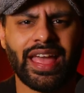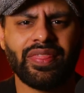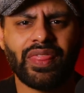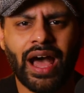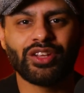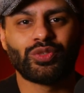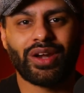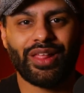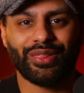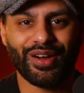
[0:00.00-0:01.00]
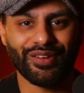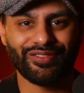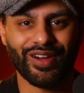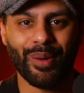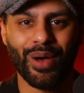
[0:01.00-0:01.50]
And that is what I love
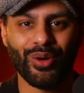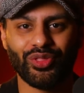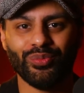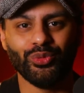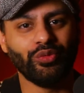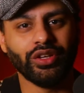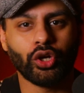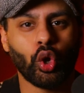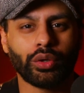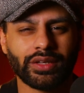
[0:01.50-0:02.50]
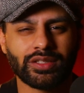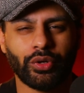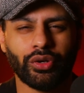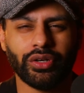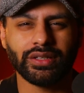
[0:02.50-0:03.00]
about the movie going
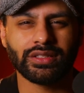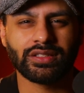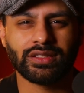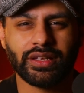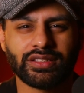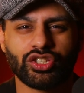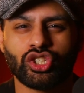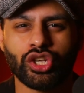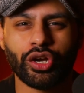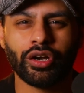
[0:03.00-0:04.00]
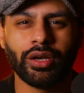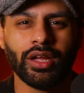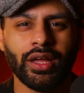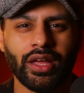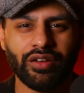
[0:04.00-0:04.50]
experience. It's a shared
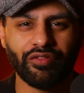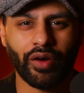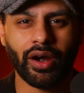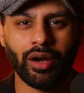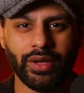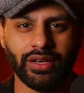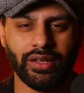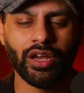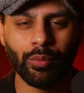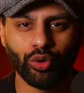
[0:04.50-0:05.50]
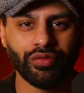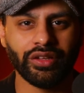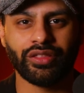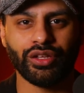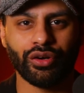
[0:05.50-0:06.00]
environment in a movie
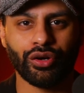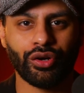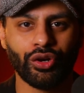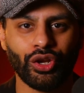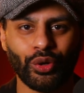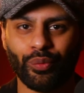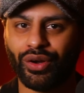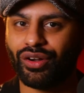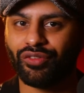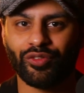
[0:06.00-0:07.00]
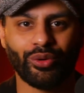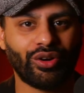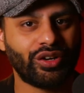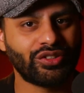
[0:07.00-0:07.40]
theater where for